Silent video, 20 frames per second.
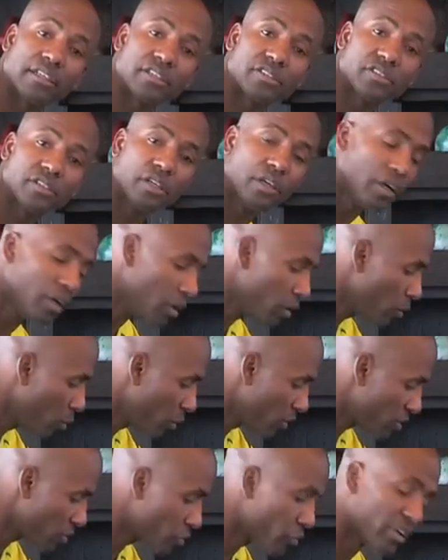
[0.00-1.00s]
this
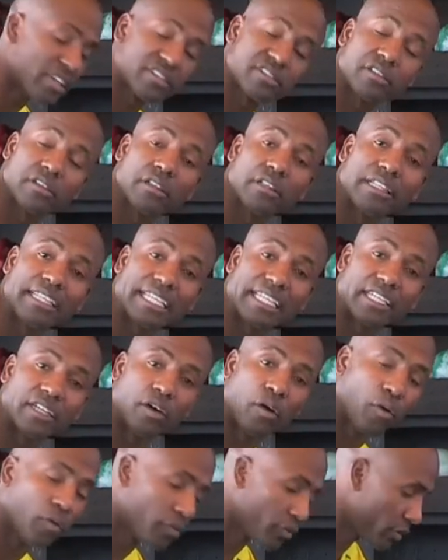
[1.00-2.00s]
with the wrist leaning
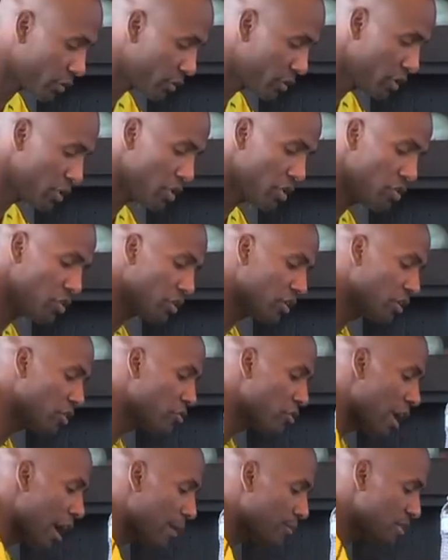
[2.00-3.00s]
over. You're going to
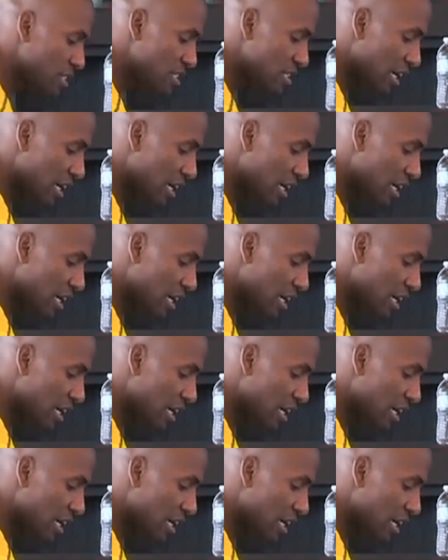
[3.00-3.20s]
grab the